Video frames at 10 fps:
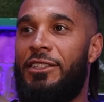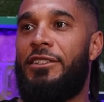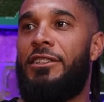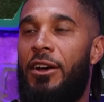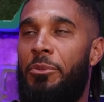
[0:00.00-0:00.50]
you
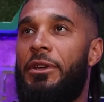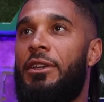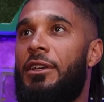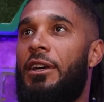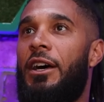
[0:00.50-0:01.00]
did tell
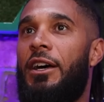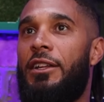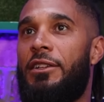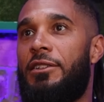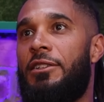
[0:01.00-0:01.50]
me,
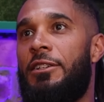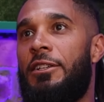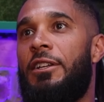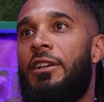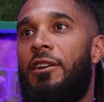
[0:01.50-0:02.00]
and
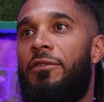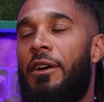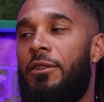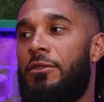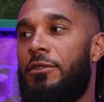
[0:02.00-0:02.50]
I
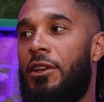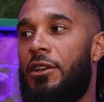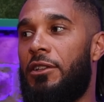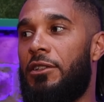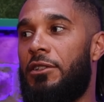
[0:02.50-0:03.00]
felt
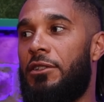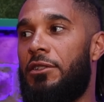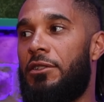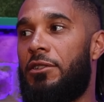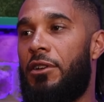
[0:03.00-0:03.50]
like
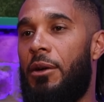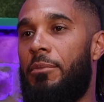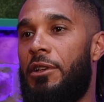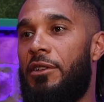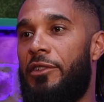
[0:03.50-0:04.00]

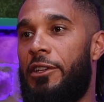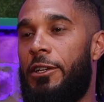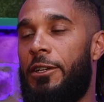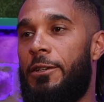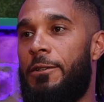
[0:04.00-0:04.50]
crap leaving
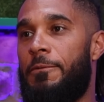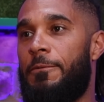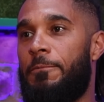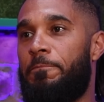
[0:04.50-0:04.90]
here.